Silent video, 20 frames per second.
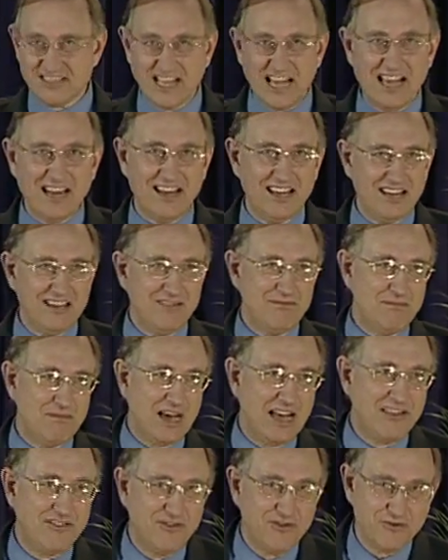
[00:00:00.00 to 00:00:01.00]
that in
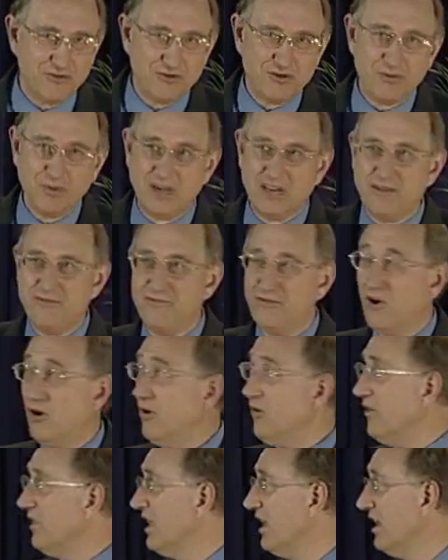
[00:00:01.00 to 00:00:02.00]
Matthew
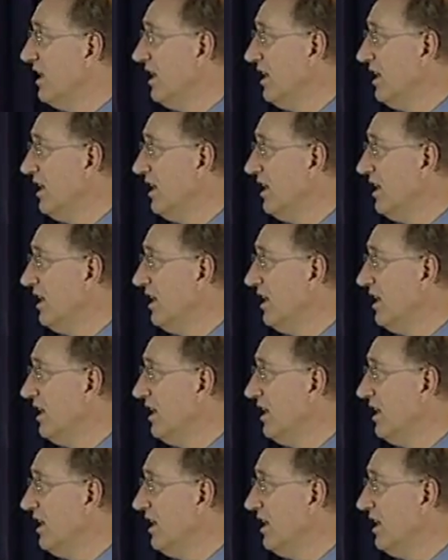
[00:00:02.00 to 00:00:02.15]
24.